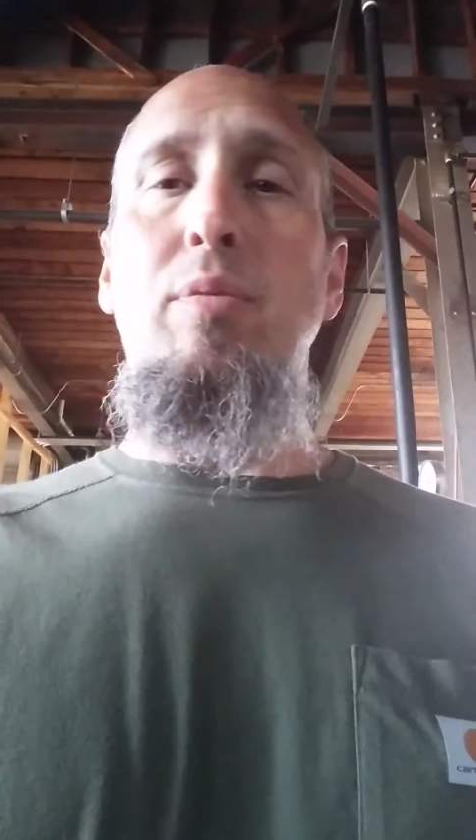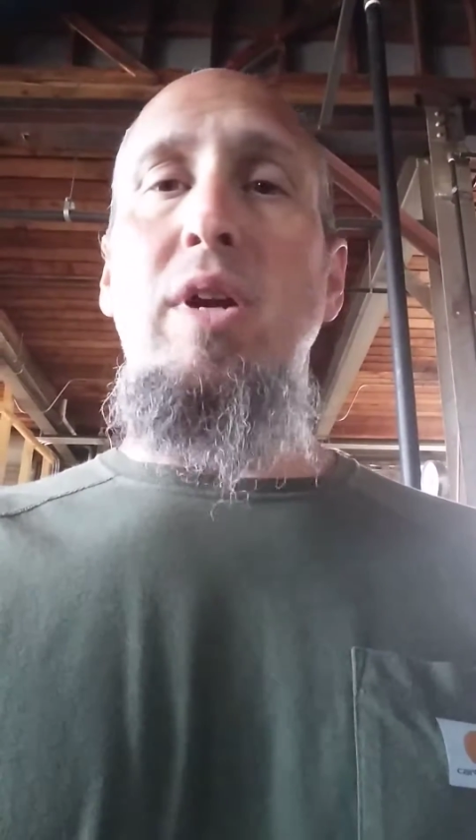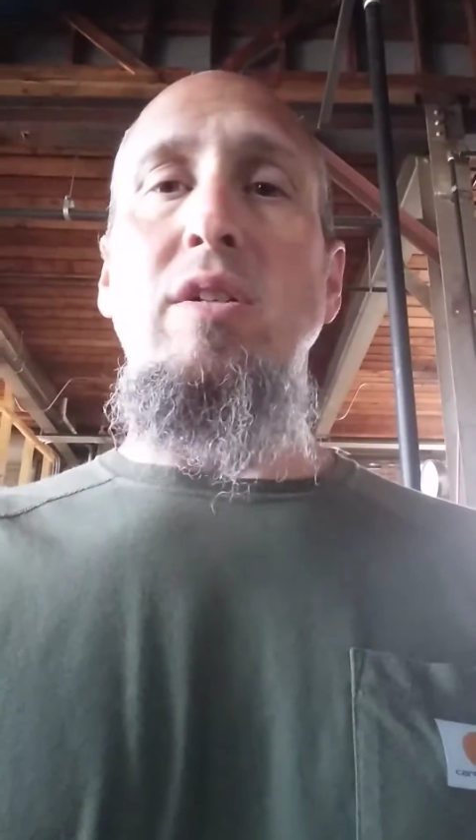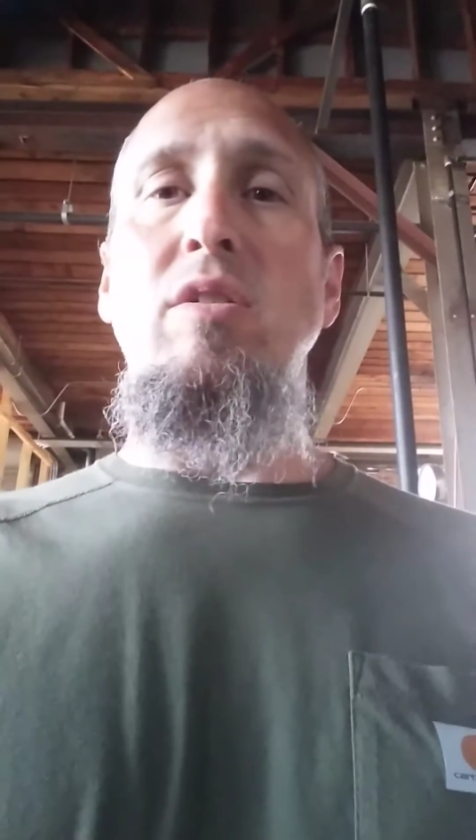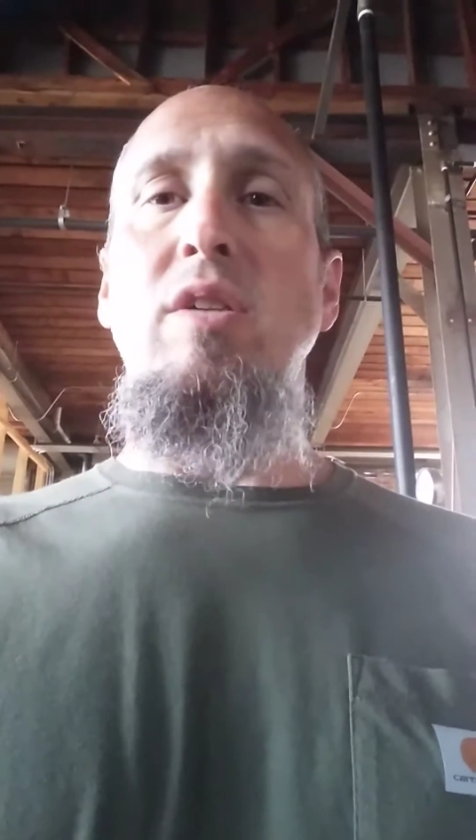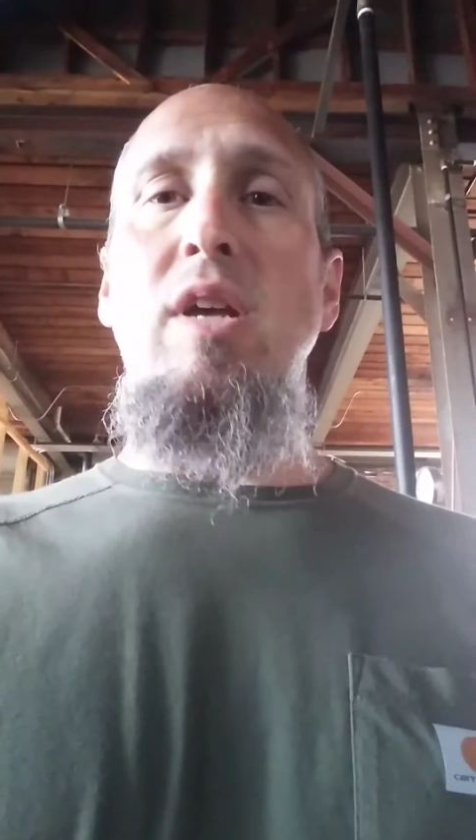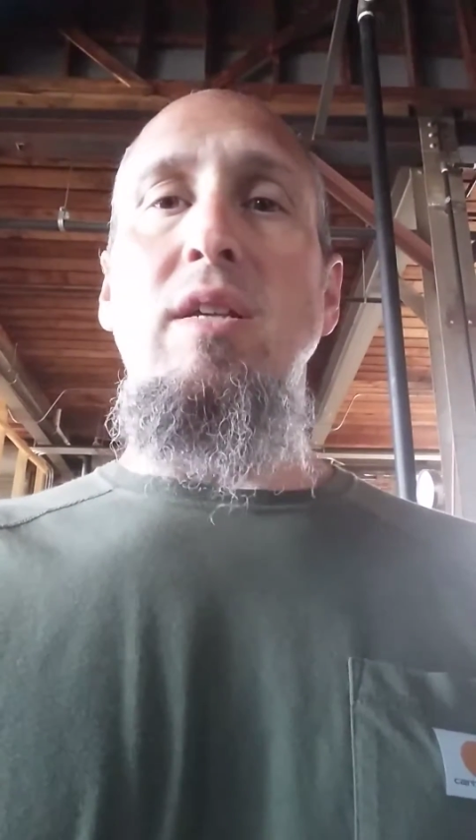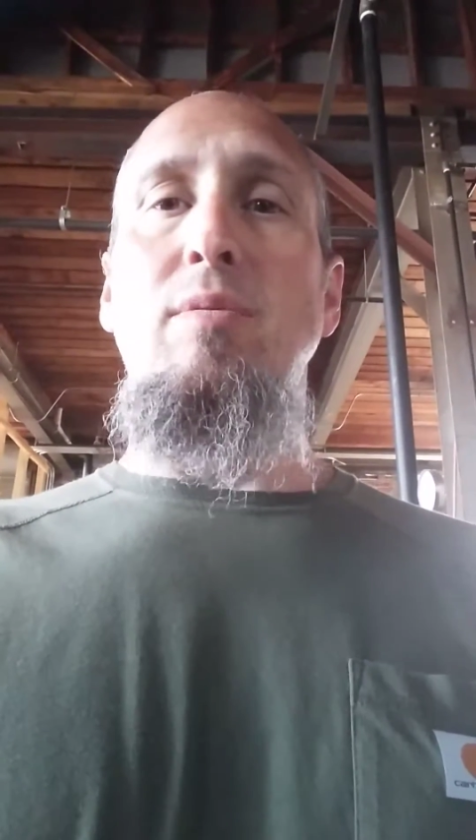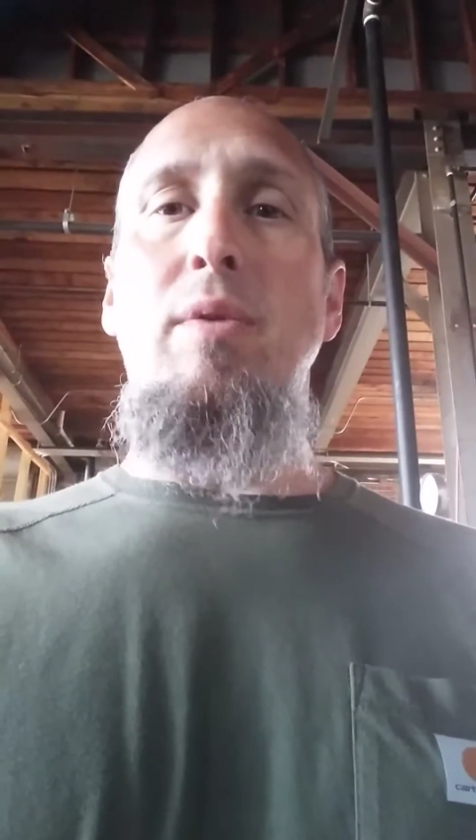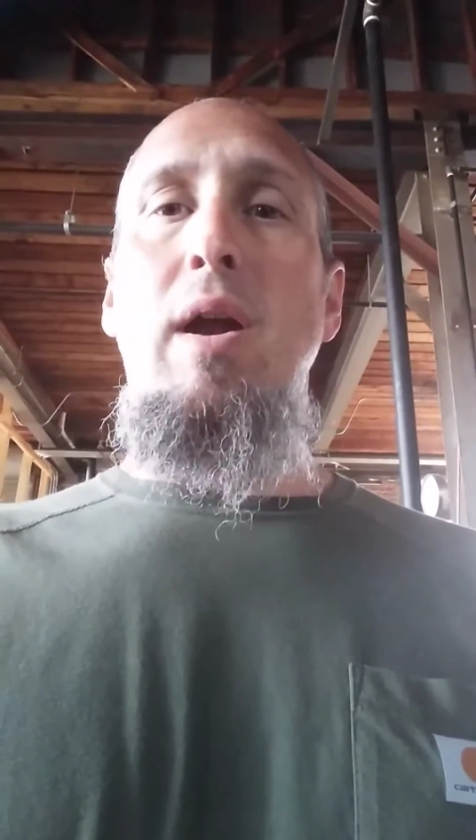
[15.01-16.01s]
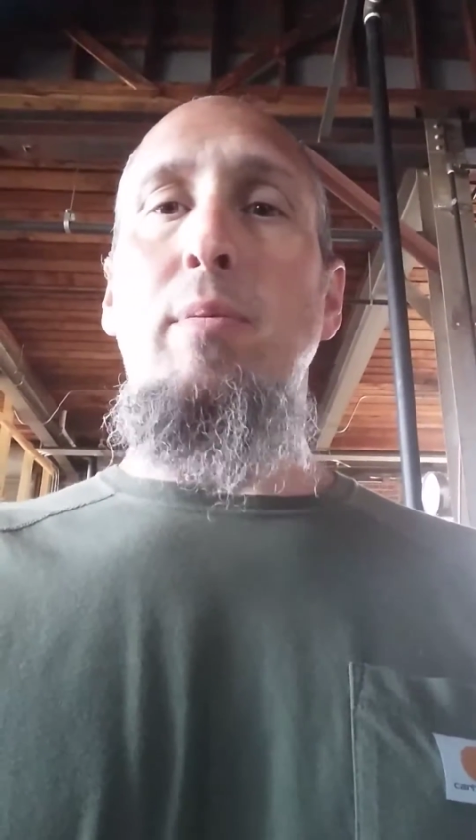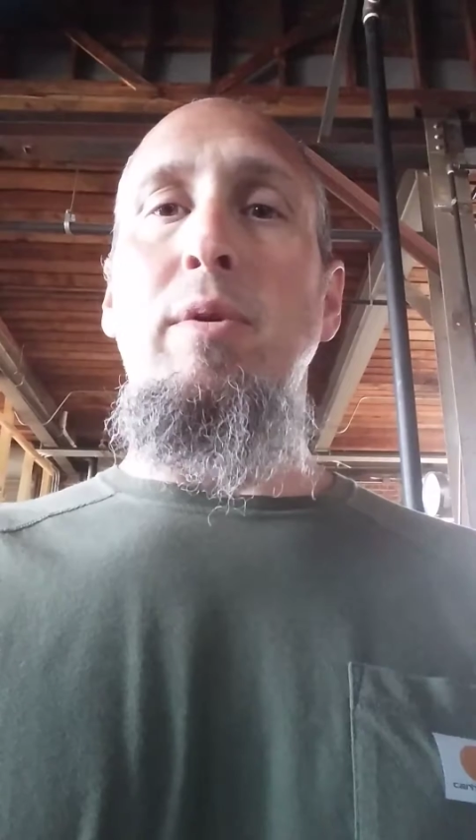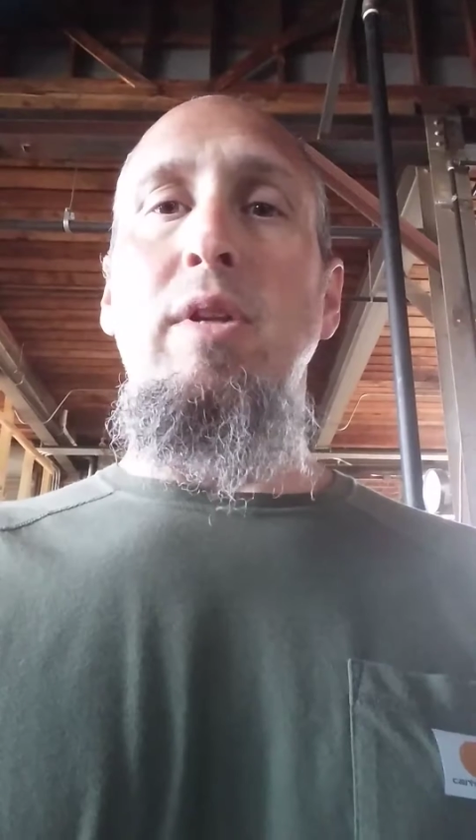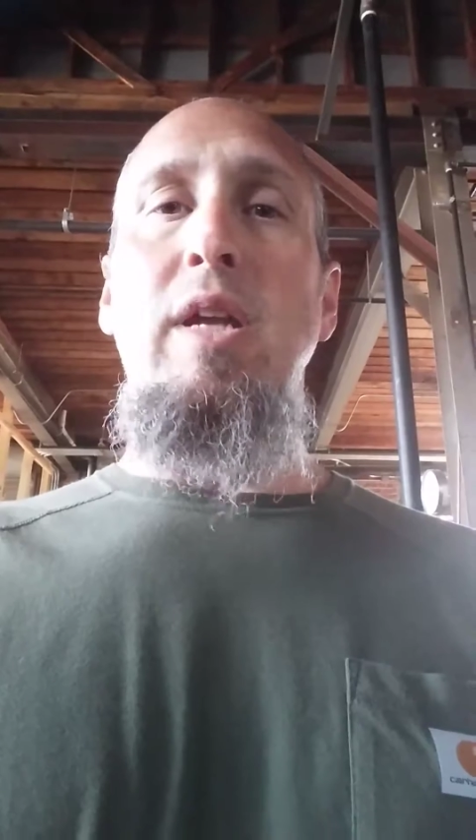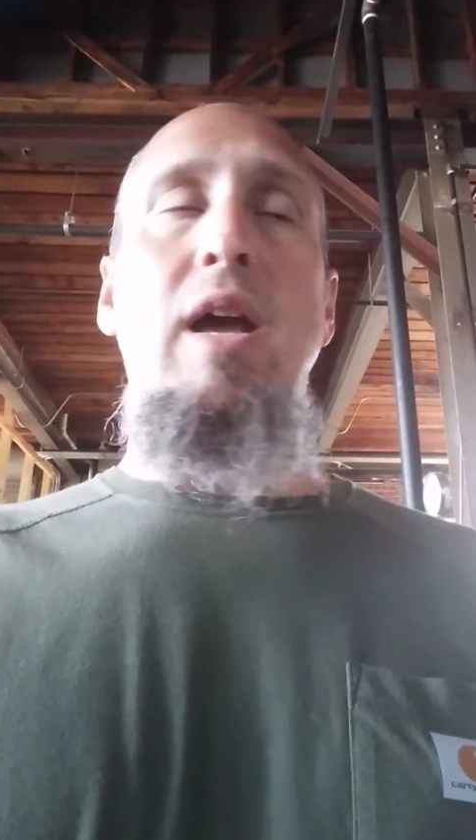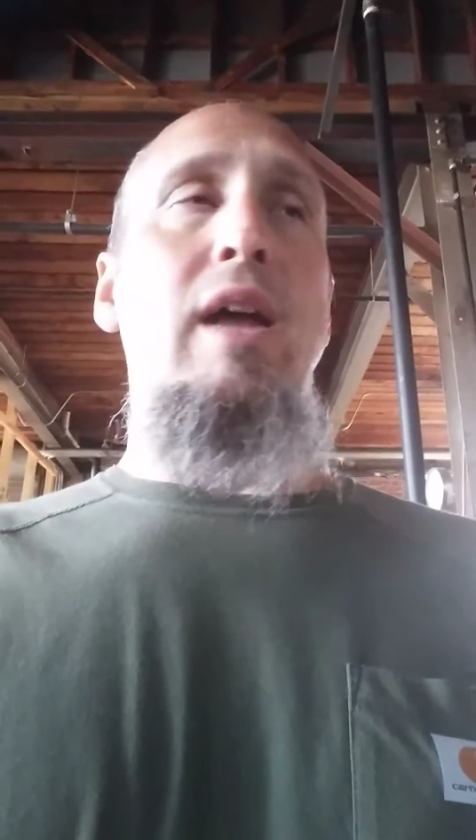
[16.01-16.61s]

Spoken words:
pressure test properly.